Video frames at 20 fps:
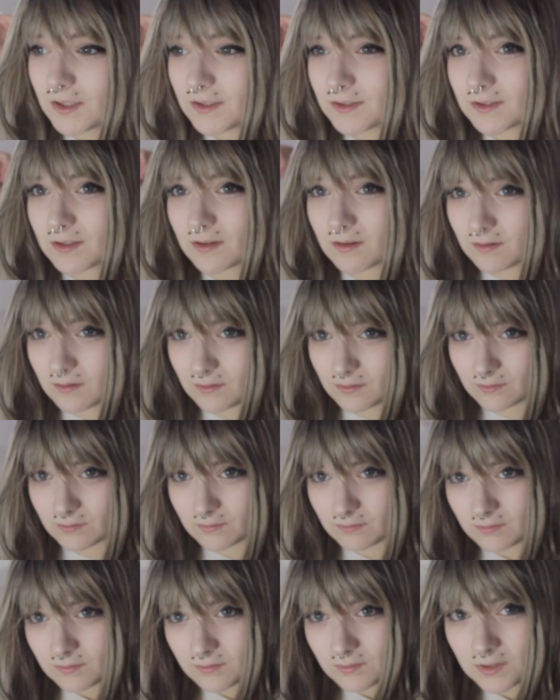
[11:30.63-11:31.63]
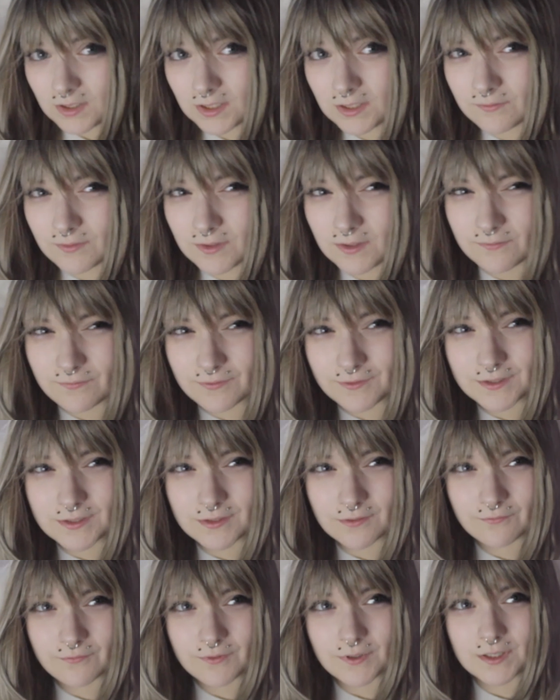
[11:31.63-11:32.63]
So even if for
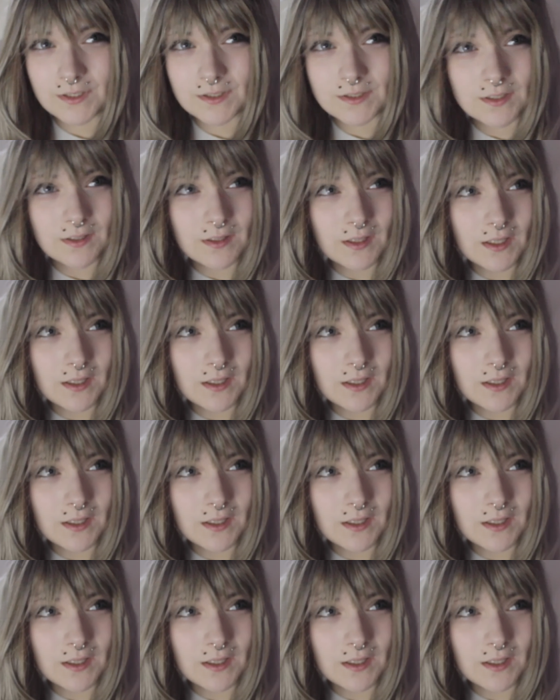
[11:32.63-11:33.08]
some reason,